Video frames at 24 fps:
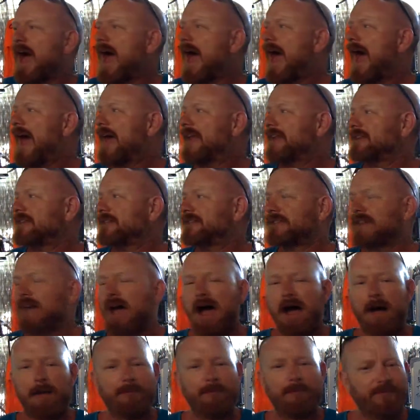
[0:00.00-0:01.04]
and
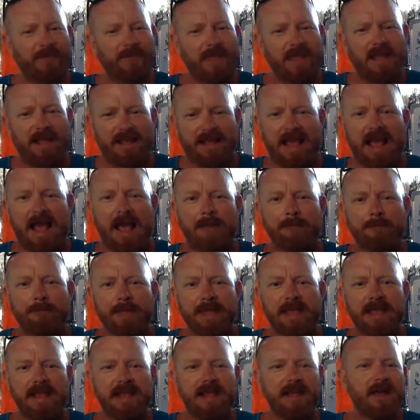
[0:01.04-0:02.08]
it can
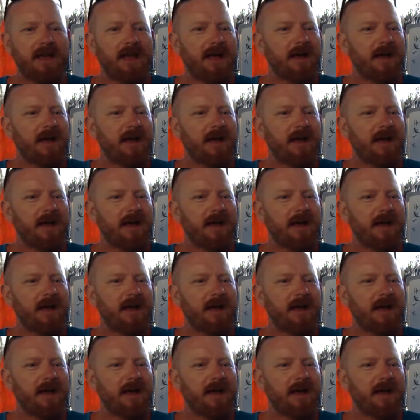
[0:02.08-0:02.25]
be